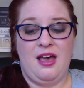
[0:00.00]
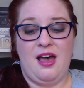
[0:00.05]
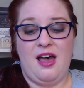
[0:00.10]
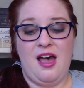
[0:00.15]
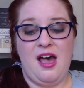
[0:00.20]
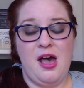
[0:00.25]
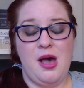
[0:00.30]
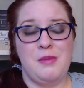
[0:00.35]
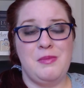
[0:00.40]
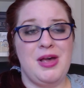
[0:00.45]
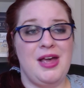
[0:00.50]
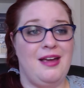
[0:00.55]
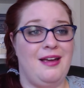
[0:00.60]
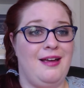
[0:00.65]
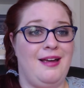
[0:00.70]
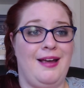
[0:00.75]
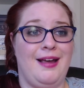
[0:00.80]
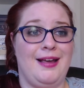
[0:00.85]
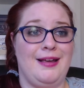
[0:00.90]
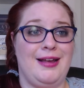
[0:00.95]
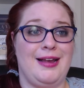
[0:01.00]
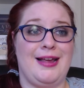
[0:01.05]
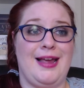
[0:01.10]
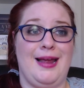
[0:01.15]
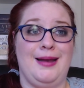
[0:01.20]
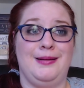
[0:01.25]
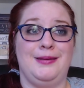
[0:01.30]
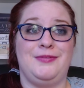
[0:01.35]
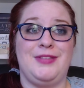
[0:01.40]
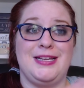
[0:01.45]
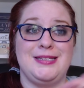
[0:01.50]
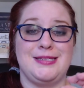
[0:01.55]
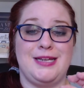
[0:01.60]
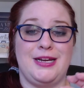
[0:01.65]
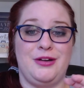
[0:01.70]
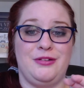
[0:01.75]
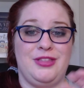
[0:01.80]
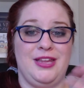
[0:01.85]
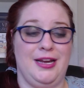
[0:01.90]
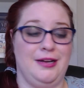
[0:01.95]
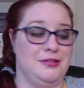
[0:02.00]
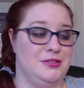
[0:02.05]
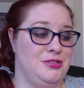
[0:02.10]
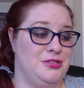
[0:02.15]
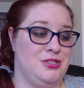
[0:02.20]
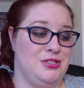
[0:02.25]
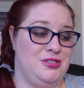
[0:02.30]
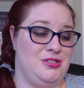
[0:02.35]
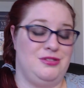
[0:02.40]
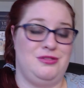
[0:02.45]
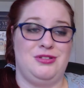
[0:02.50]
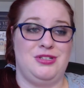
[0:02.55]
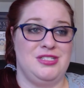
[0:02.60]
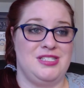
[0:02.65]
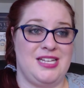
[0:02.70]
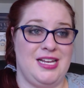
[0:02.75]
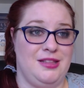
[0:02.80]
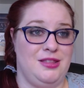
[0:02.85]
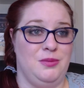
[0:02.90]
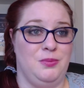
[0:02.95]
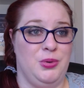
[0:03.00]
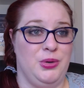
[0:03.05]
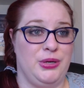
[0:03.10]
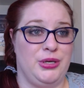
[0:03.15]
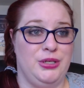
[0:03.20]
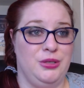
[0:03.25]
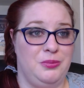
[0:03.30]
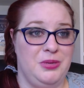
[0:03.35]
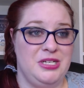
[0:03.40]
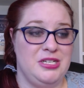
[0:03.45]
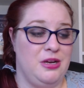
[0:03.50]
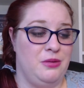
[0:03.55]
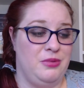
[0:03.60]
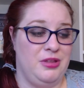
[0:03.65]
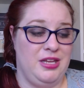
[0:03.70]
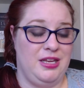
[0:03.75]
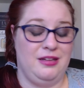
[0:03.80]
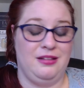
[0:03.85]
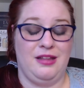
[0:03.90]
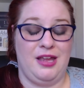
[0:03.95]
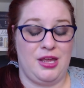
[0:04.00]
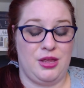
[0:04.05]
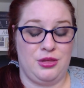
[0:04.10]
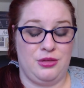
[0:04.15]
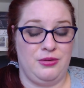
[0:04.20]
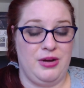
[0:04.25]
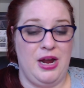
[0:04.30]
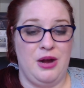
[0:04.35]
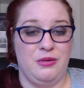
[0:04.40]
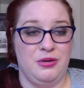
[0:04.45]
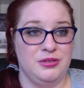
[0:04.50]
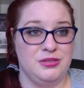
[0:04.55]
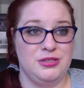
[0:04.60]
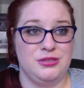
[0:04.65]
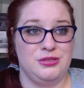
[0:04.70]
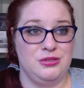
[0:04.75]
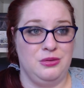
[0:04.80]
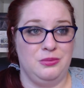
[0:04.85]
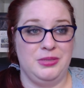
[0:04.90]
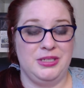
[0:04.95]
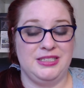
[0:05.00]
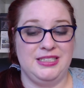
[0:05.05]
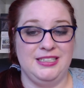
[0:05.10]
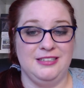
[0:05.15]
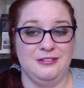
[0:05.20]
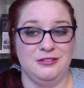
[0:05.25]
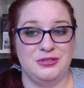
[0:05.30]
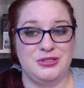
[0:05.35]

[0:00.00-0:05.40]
Again, if that's not your thing, just get the book. You'll be done with it in like 3 hours. It's no big deal.